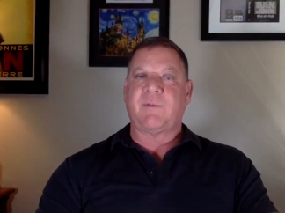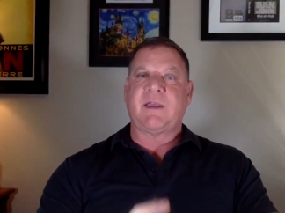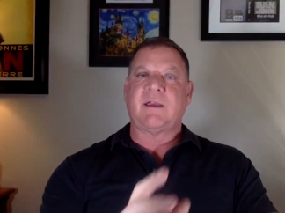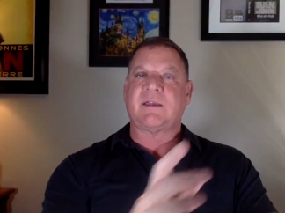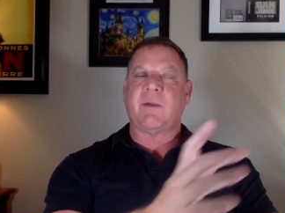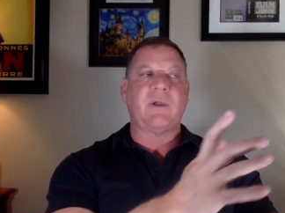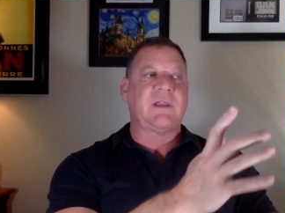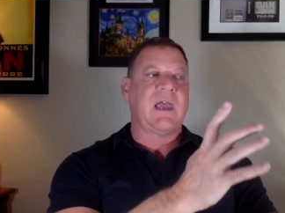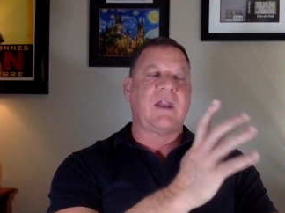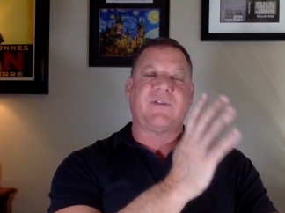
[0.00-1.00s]
because someone
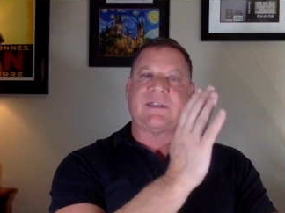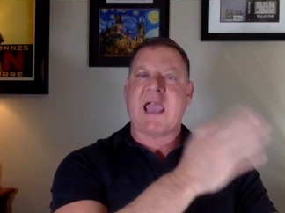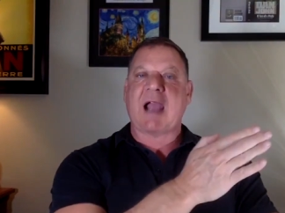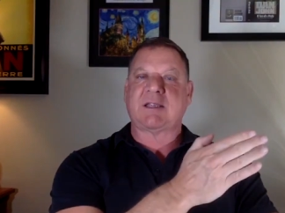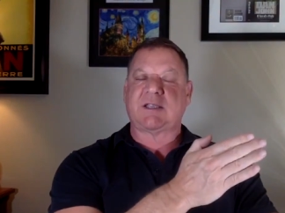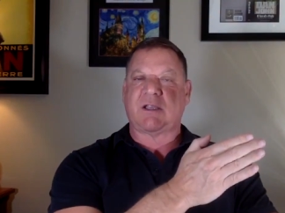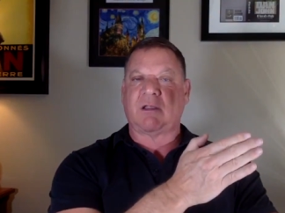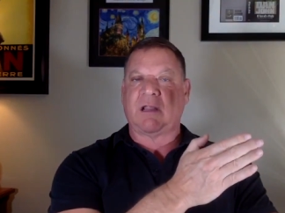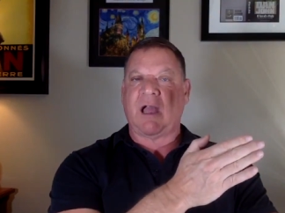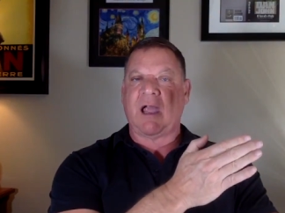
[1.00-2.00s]
kind of attacked us
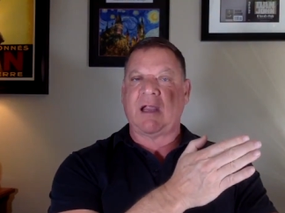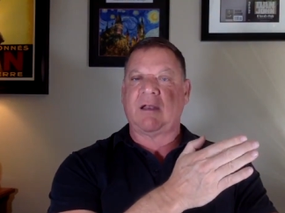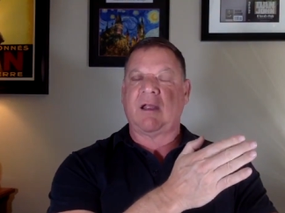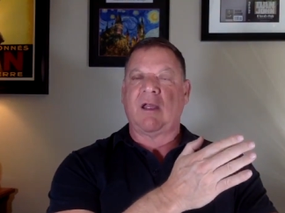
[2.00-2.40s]
online